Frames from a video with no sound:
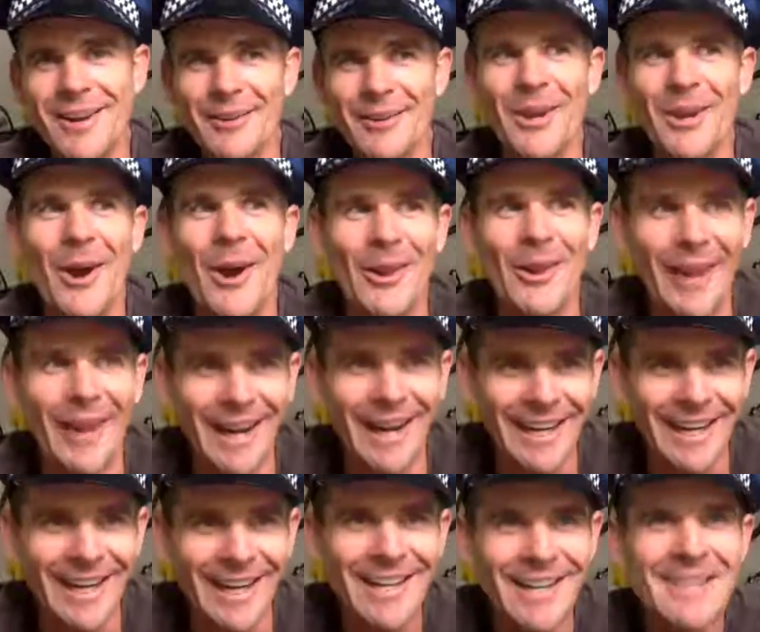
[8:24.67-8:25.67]
go like,
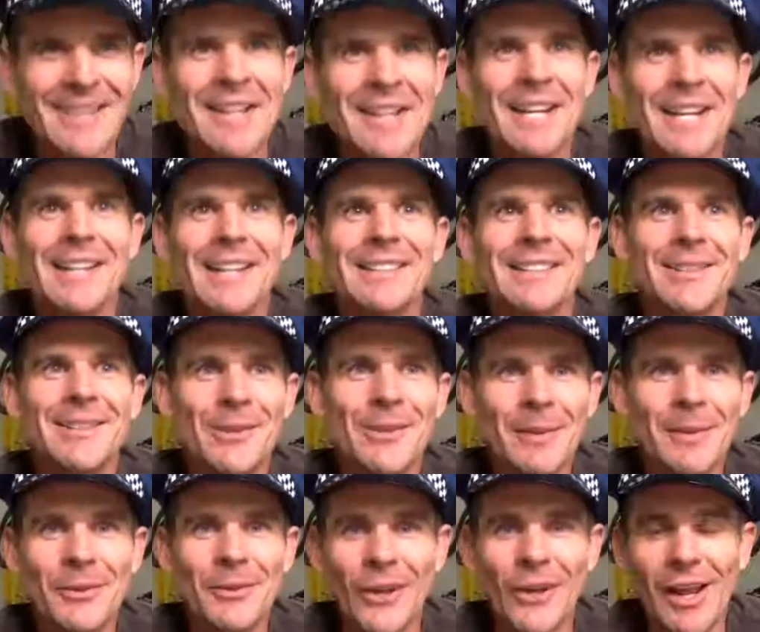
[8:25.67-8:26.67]
okay, still
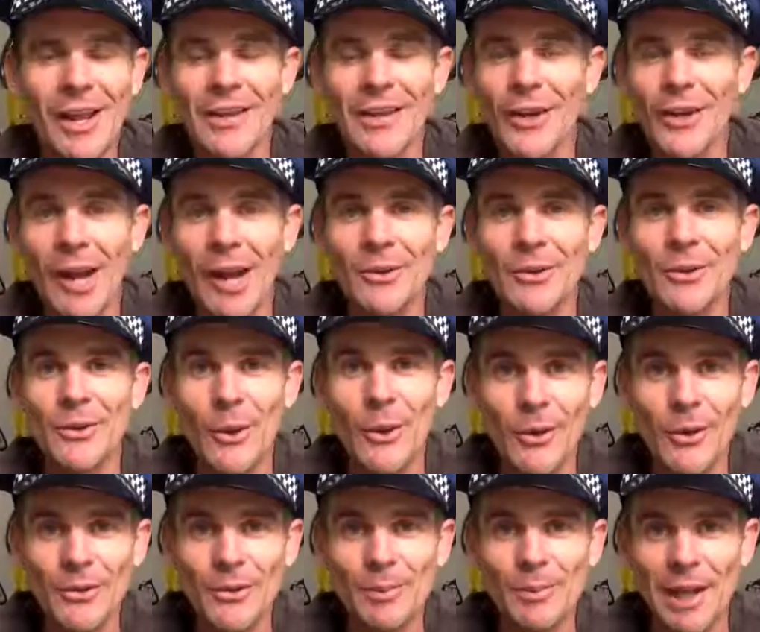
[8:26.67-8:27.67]
come to Thailand. Thailand's an
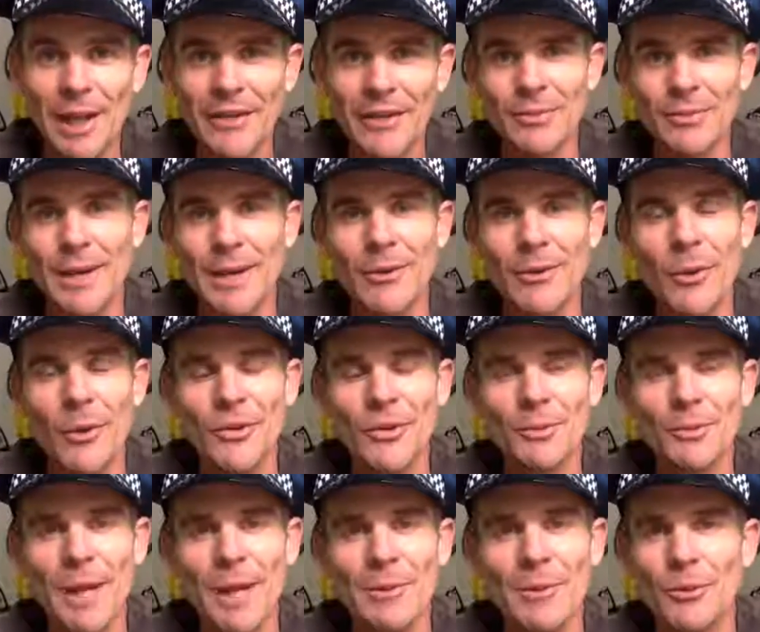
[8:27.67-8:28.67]
awesome place, man.
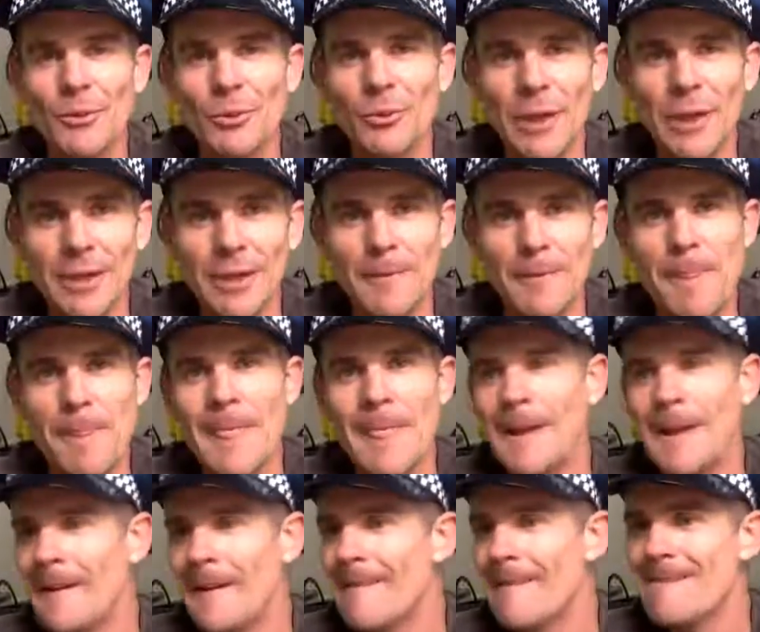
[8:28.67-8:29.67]
Awesome people. It's wicked.
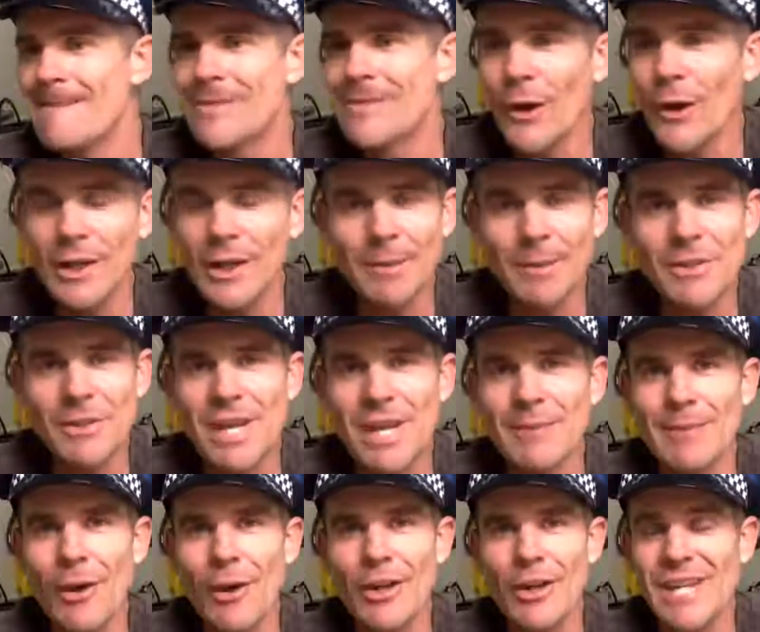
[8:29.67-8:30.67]
Don't come to
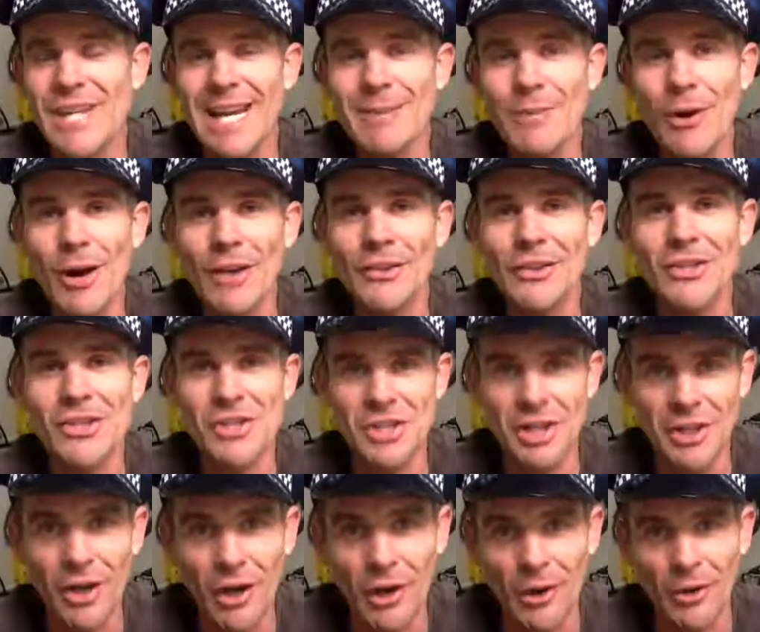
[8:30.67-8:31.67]
Chiang Mai. Chiang Mai is a
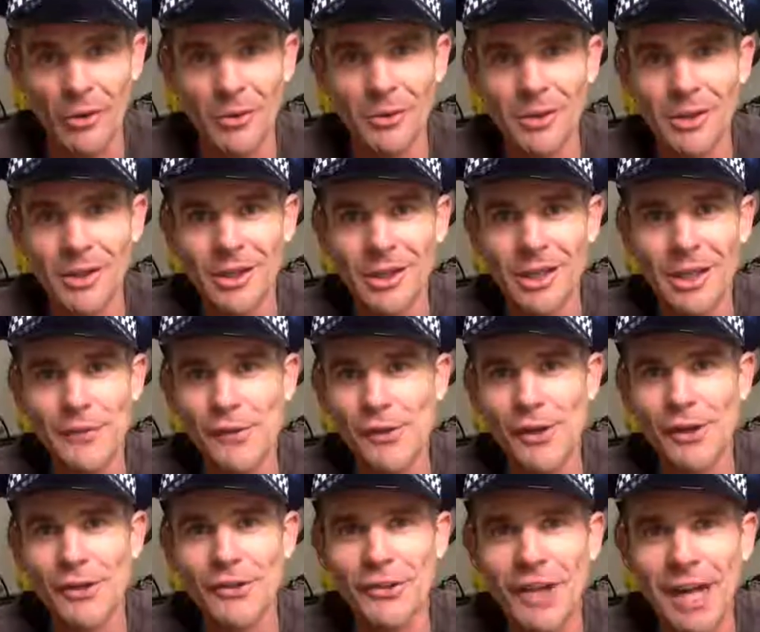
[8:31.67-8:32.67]
shithole if you're
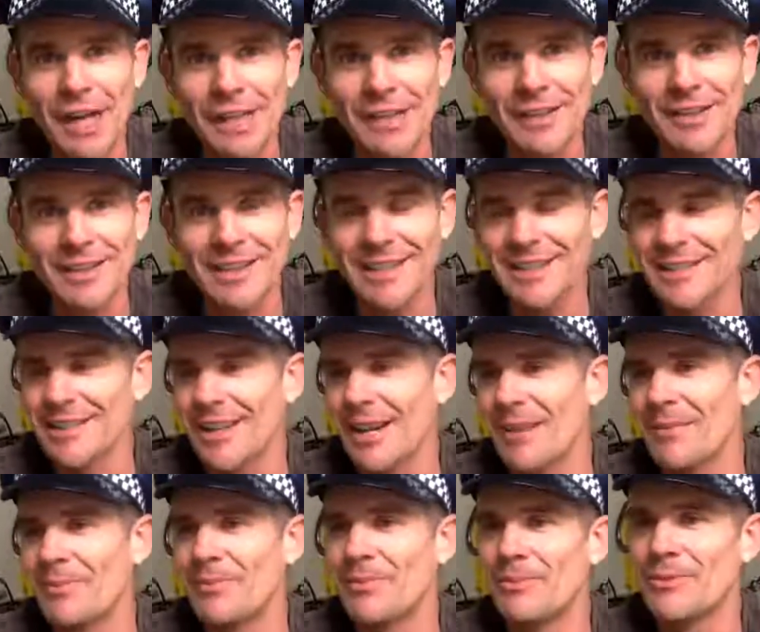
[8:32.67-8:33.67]
not a cyclist. It's
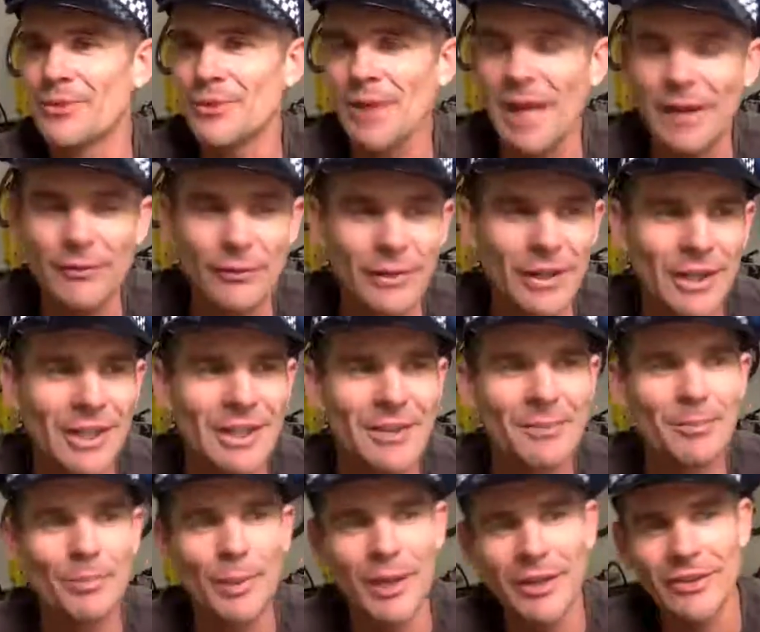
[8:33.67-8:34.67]
like traffic
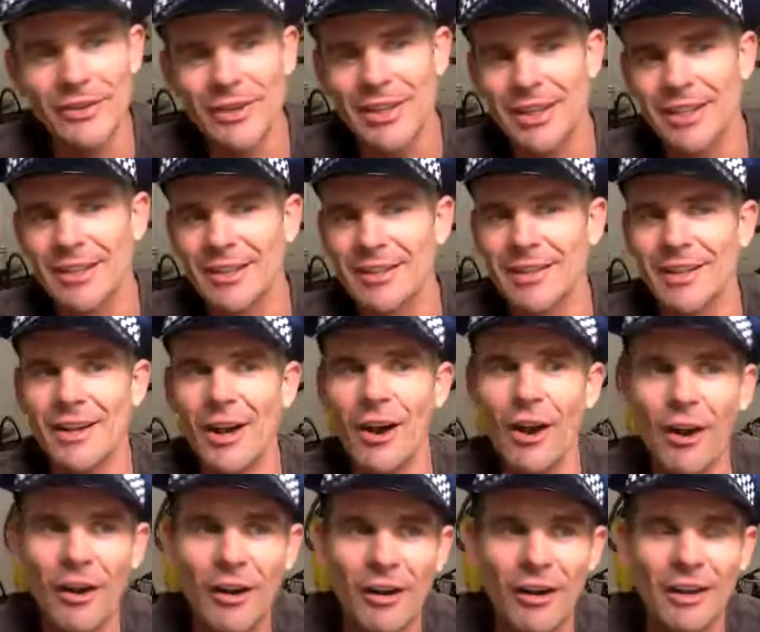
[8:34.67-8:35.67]
and busy and
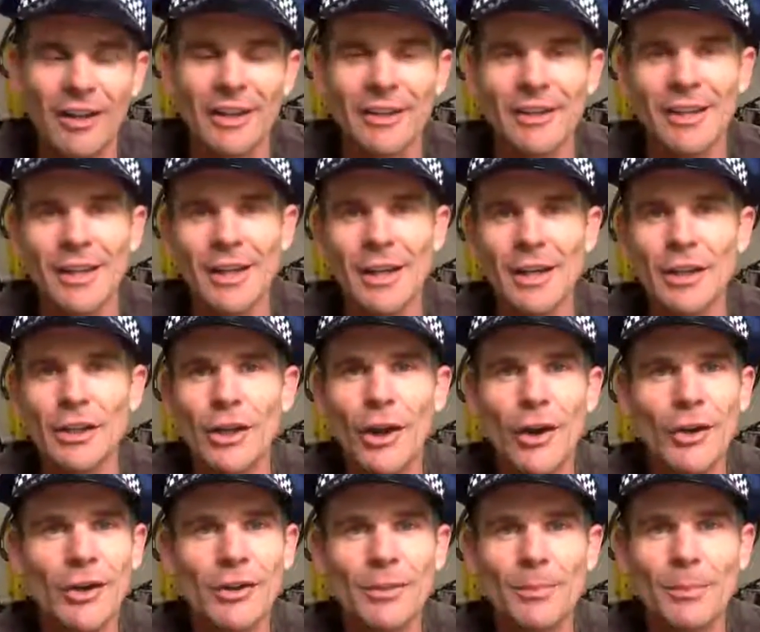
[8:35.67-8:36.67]
hot and
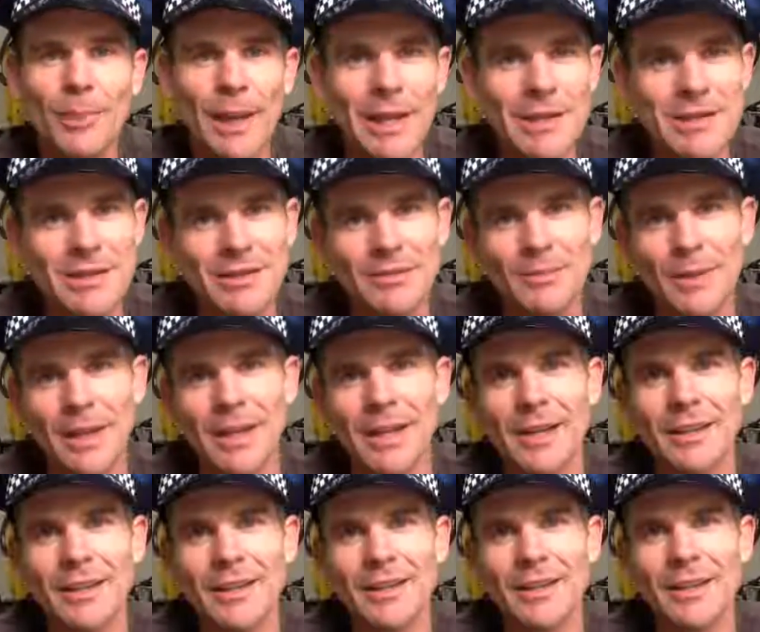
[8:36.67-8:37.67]
go to the beaches,
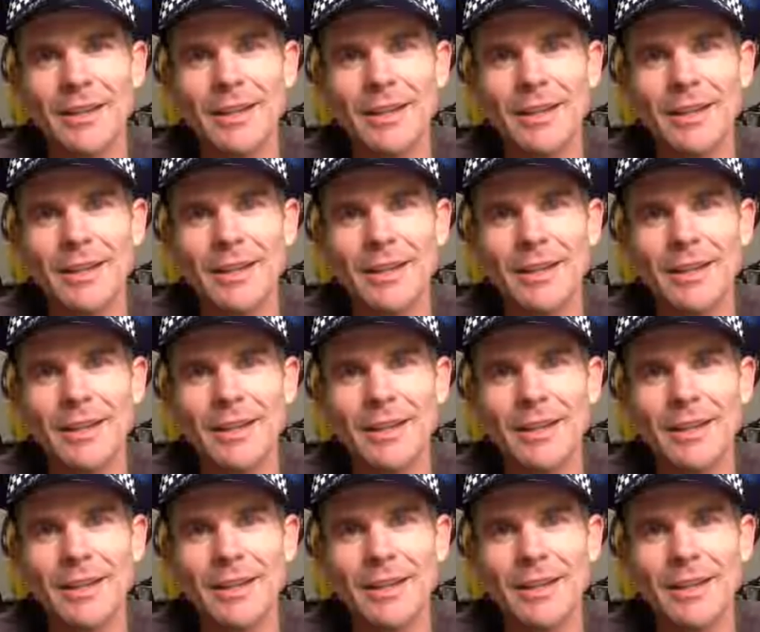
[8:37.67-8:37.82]
man.